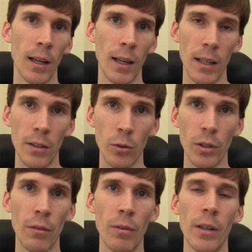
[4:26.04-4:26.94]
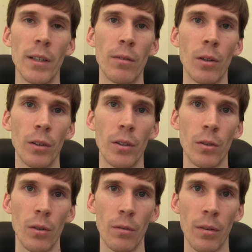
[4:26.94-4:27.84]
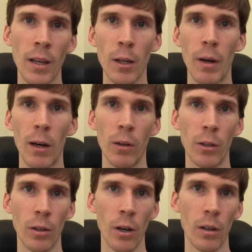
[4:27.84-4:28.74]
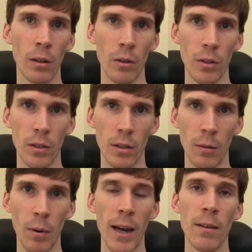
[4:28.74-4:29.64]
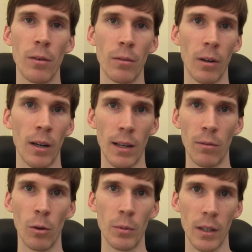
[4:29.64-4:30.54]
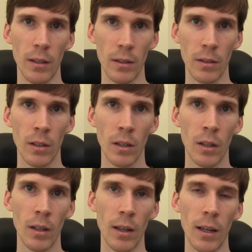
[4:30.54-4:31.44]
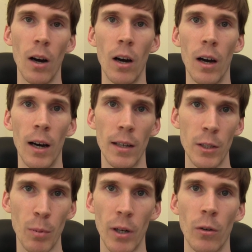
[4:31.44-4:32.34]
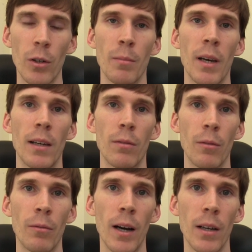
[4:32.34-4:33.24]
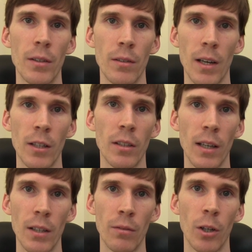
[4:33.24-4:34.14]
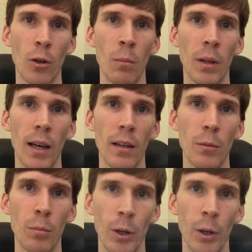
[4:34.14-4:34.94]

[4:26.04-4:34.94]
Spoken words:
it's also very difficult to sort of think about when you're coding because the behavior for any given object is spread across many different files, so it actually gets very complicated to